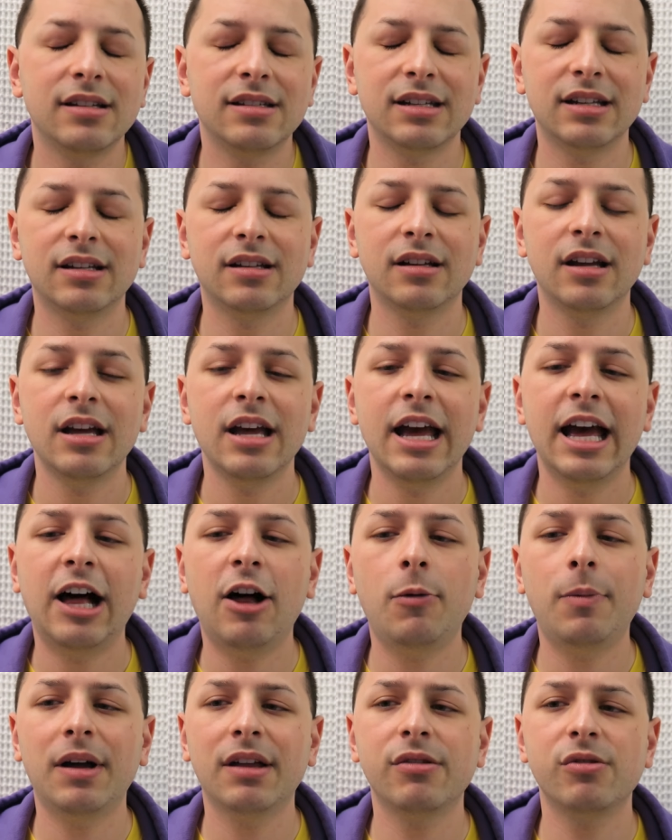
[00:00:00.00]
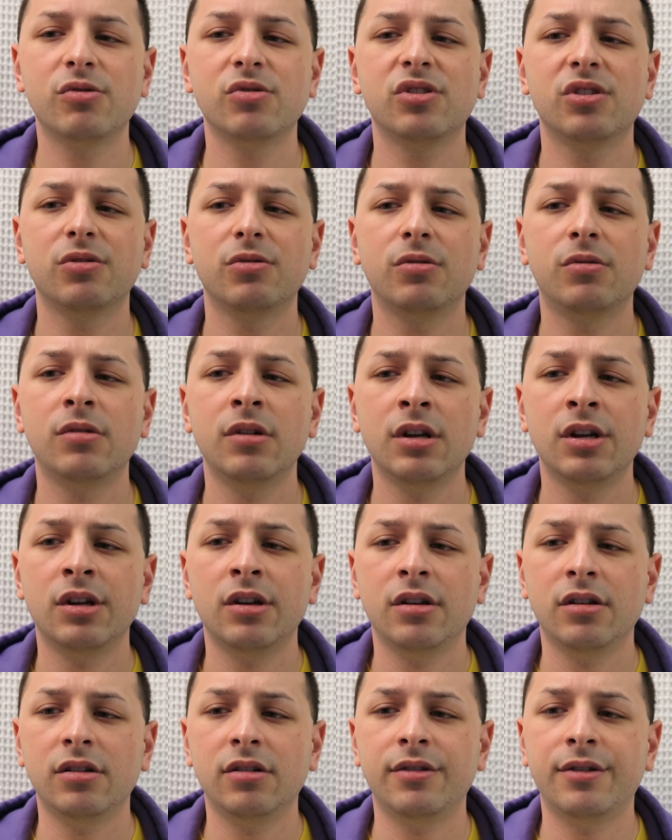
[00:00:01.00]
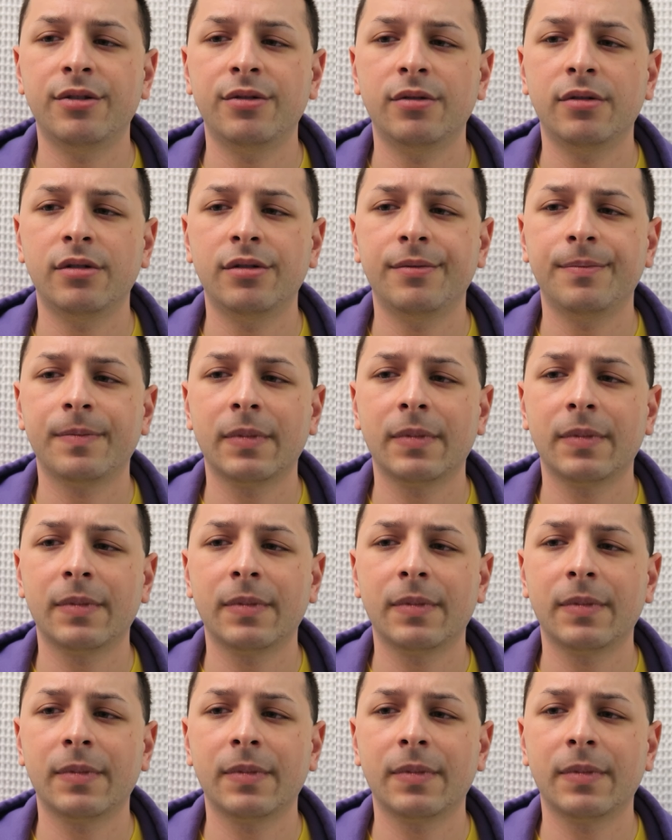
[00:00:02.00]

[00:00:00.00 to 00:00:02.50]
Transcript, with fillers: to help others who, you know,